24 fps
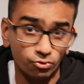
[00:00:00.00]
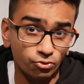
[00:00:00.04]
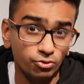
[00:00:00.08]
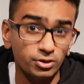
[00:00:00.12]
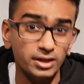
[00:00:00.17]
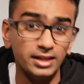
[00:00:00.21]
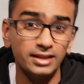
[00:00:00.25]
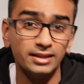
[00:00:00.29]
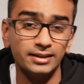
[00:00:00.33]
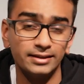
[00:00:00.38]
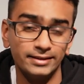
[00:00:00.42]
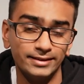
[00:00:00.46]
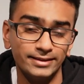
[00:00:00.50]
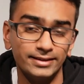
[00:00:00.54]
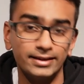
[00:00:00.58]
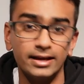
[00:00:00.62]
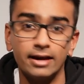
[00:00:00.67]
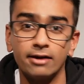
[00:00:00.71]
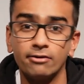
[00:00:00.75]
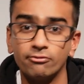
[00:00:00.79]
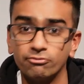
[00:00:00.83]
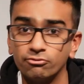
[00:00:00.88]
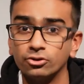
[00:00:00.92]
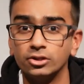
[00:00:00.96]
really
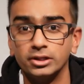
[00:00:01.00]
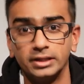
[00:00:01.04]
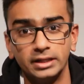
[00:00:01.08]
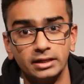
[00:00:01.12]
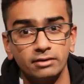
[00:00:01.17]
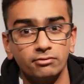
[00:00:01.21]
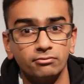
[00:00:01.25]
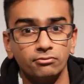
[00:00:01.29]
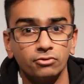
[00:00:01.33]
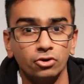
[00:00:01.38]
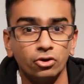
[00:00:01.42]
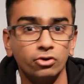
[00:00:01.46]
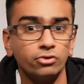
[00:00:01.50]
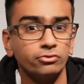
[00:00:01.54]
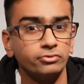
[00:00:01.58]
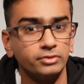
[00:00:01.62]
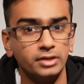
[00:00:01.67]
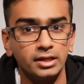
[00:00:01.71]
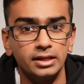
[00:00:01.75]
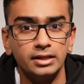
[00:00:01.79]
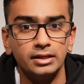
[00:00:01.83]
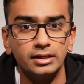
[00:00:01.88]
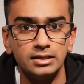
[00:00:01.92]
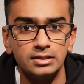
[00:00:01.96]
get fully involved
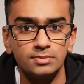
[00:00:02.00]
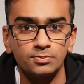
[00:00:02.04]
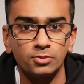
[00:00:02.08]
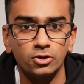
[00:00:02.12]
in these